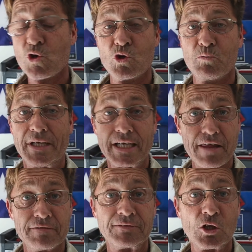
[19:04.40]
pretty sure it'll
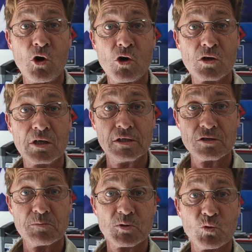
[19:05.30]
be another
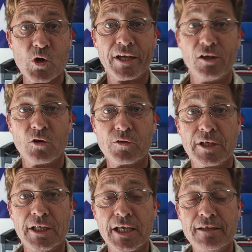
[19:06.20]
vlog in terms of working
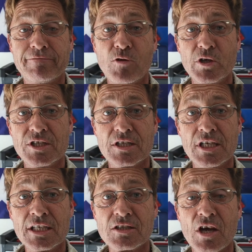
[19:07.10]
on the
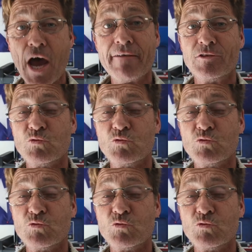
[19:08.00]
E46.